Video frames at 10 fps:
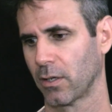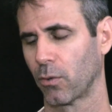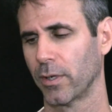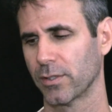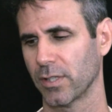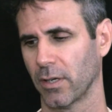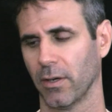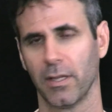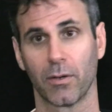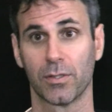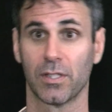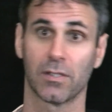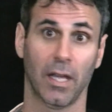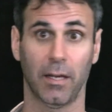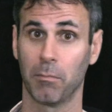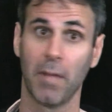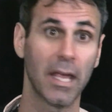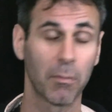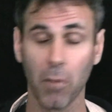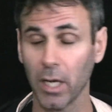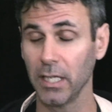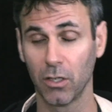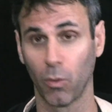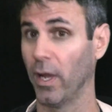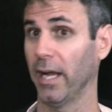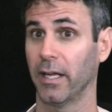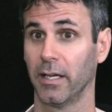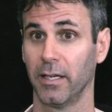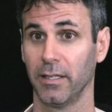Career Center, and there was this like make money quick,